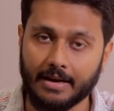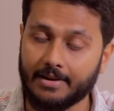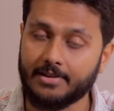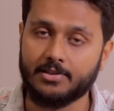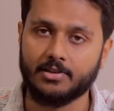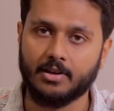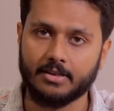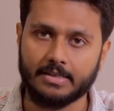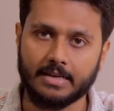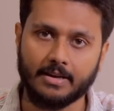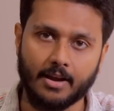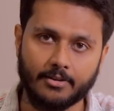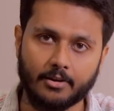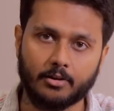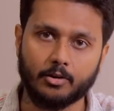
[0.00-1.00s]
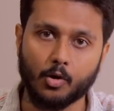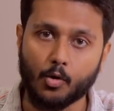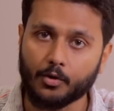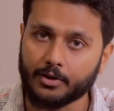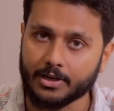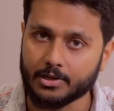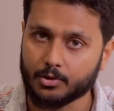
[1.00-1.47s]
indigenous and other low
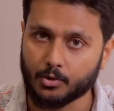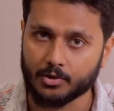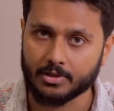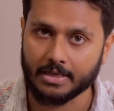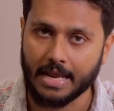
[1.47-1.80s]
resource